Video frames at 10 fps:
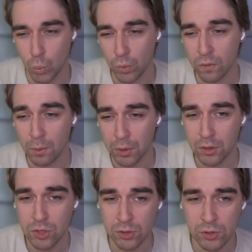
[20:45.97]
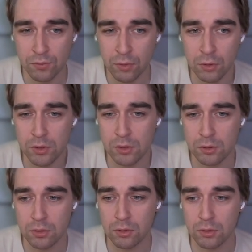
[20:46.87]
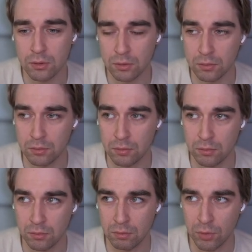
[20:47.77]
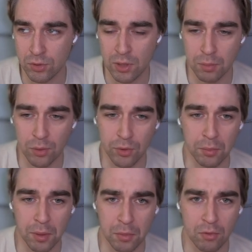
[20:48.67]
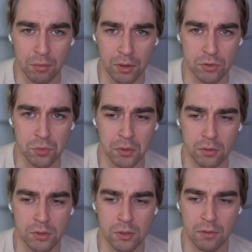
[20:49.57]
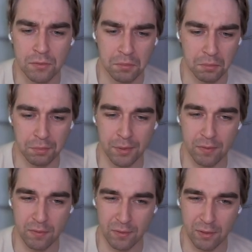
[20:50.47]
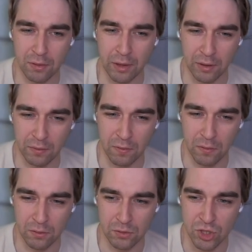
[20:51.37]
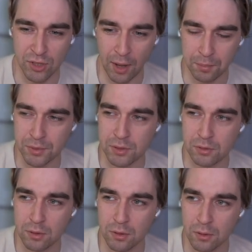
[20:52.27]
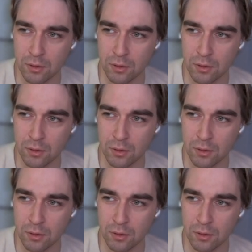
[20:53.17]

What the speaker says: With some additions, of course, mostly about the memory management and stuff, but like the steps